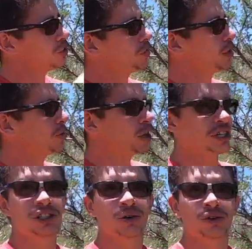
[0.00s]
to find them
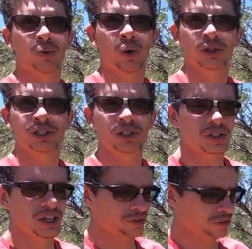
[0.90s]
hunting on the walls and
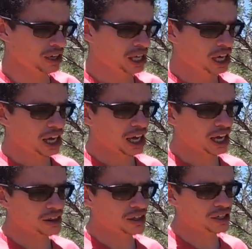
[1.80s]
stuff.
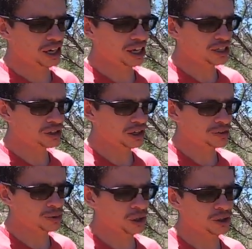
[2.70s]
And the diet
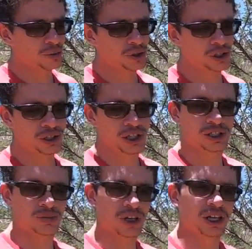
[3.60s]
of spotted bush
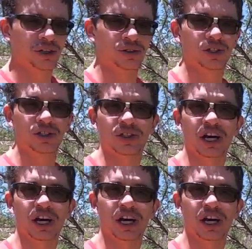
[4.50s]
snakes mainly consists